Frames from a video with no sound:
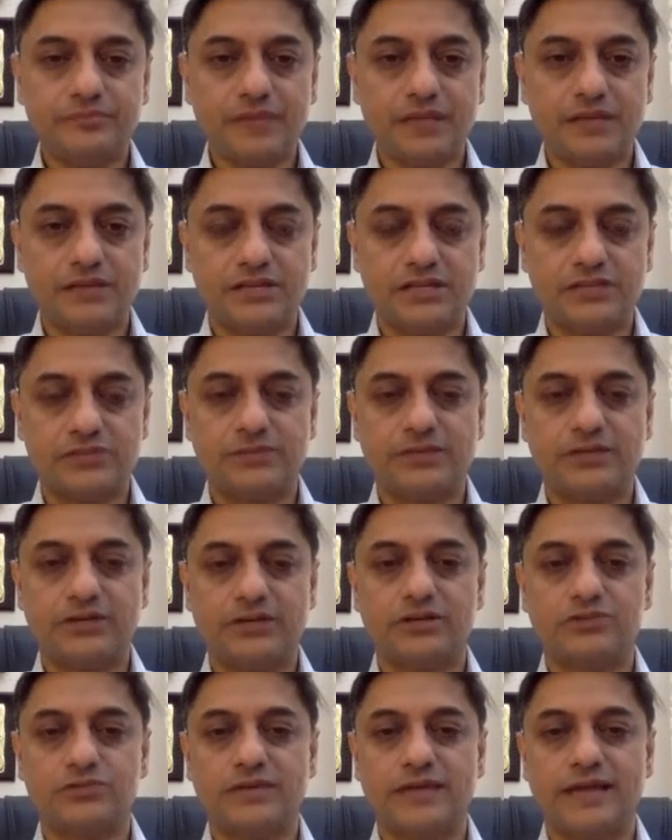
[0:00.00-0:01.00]
Just
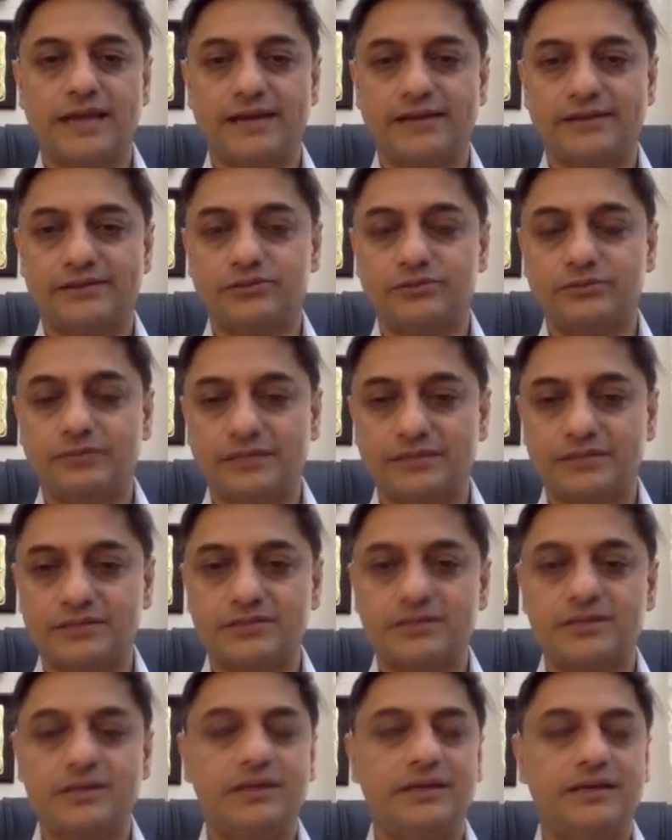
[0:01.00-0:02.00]
because we had 2
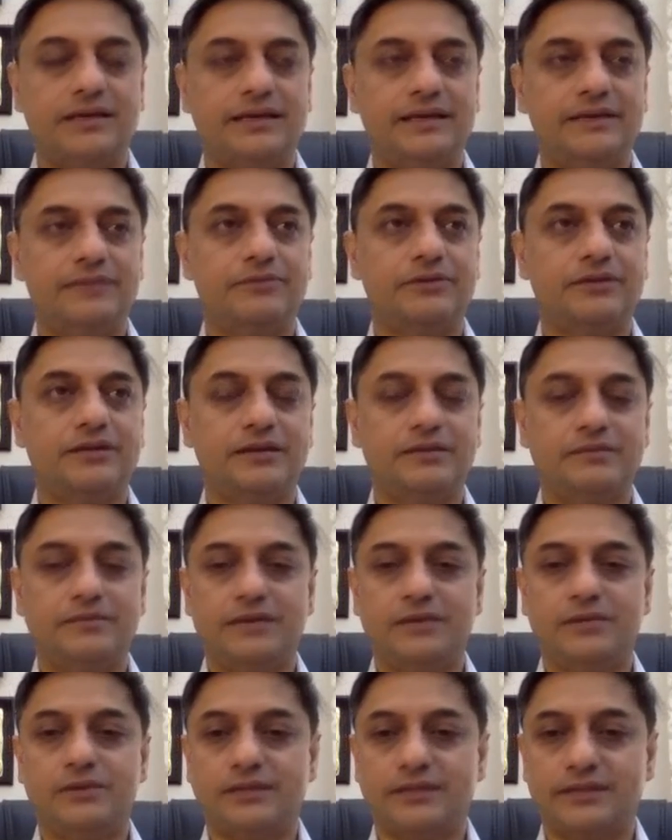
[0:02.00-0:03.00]
months in April and
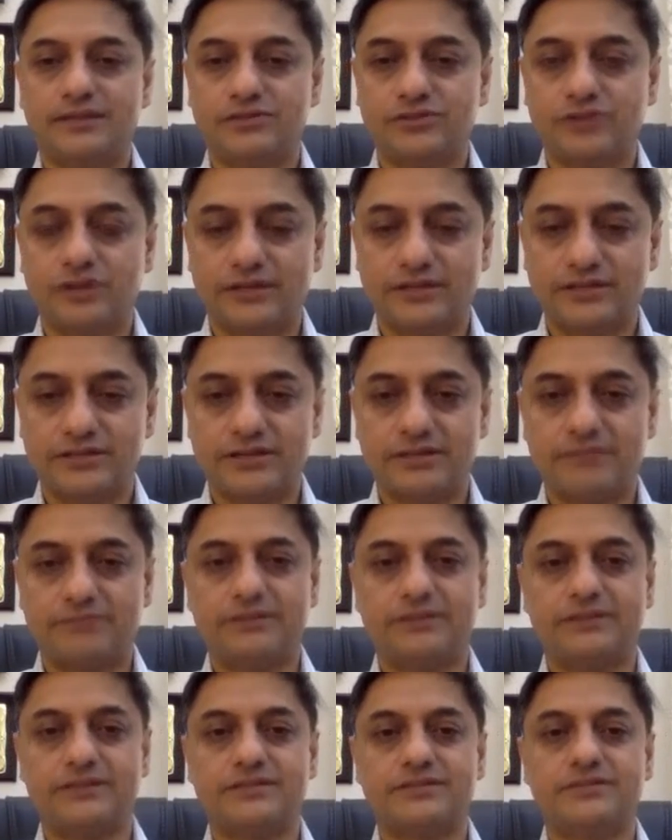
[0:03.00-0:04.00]
May where things got
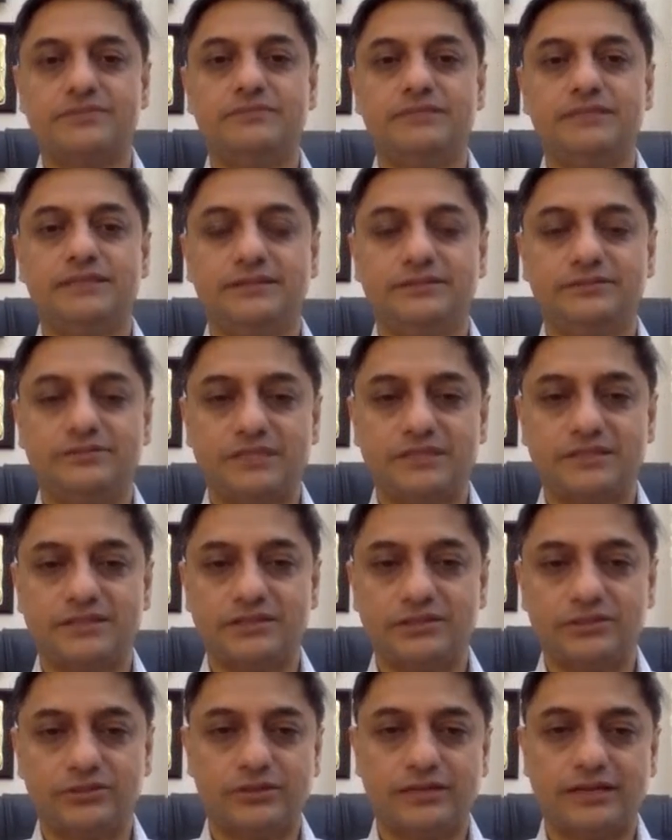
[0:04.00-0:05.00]
disrupted doesn't mean that we
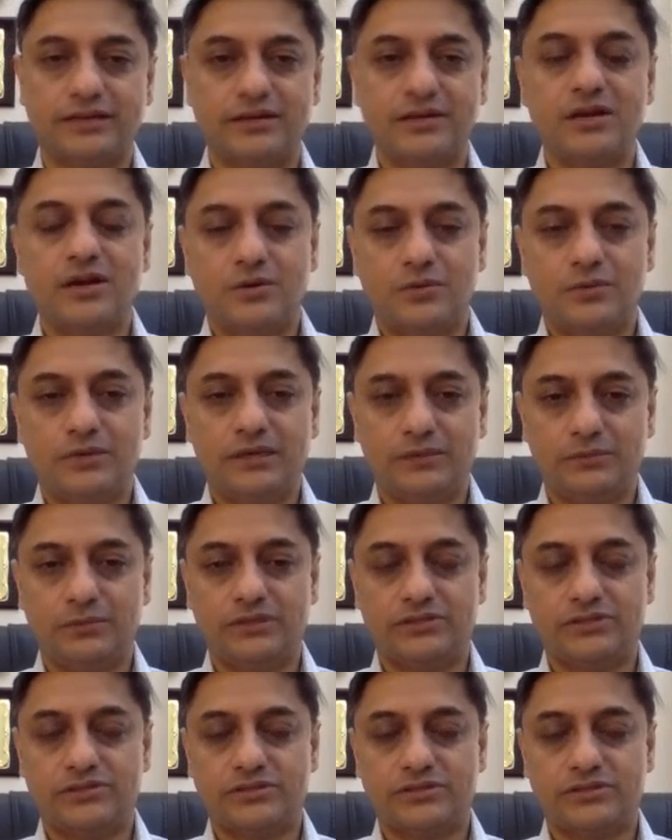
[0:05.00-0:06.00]
still don't have
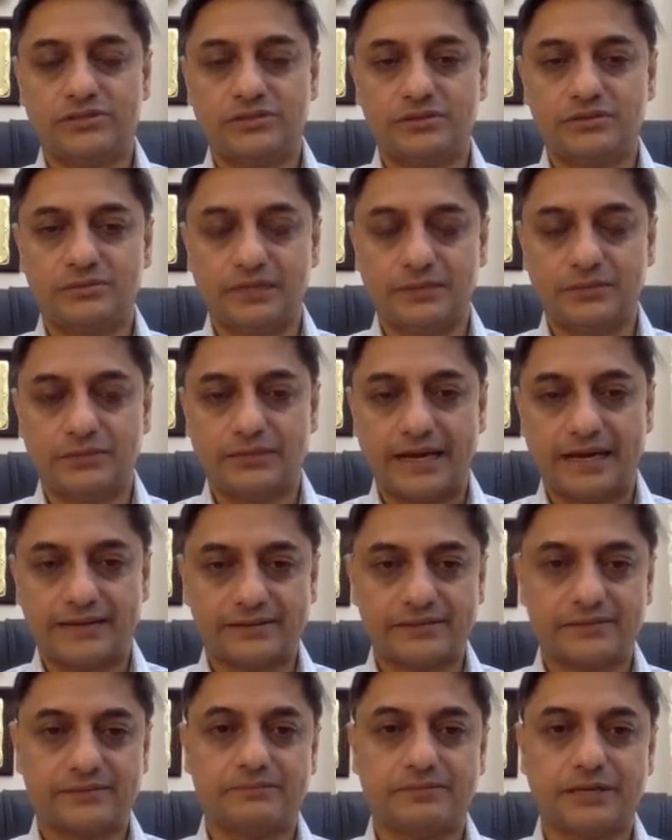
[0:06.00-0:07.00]

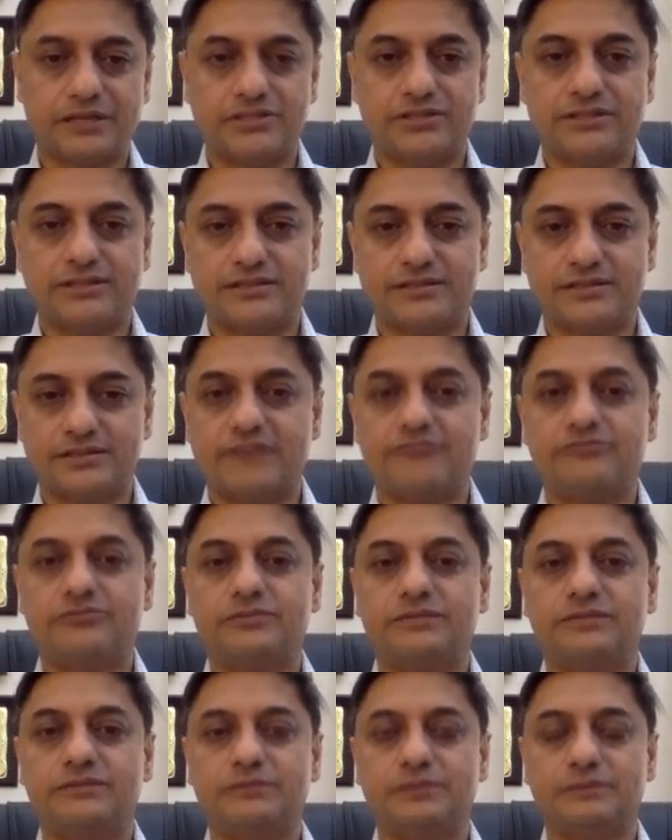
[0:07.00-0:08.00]
that budget doesn't have to
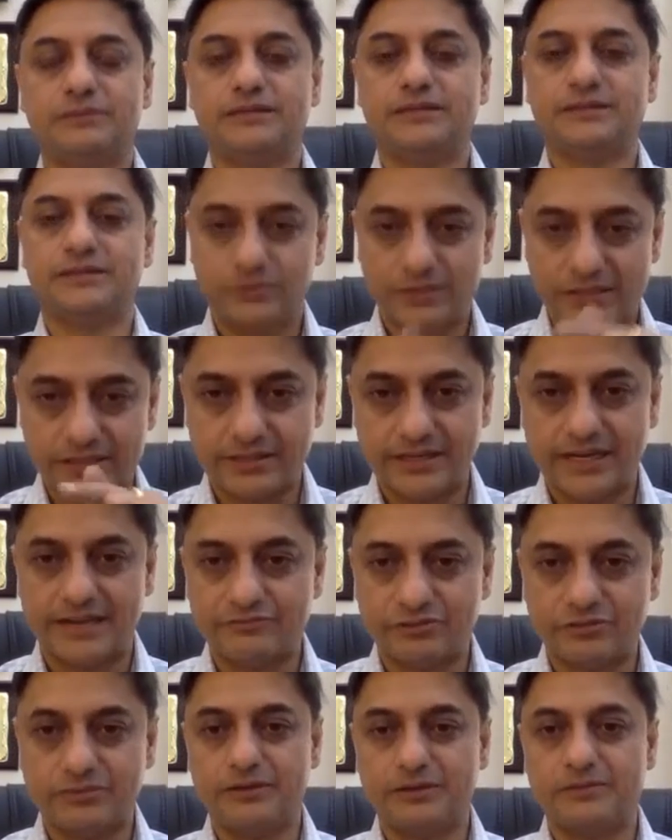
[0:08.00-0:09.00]
be implemented. We still have
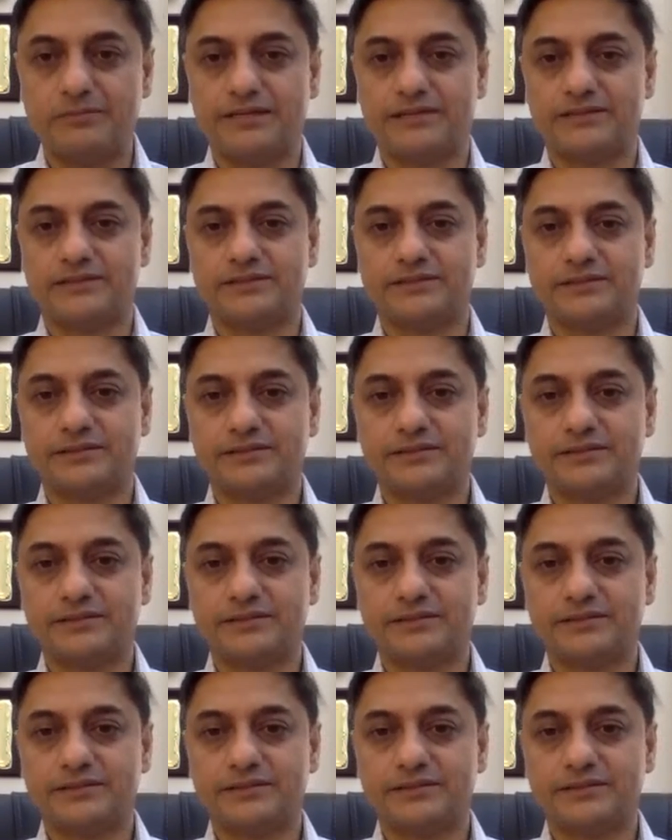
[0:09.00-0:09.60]
to implement it.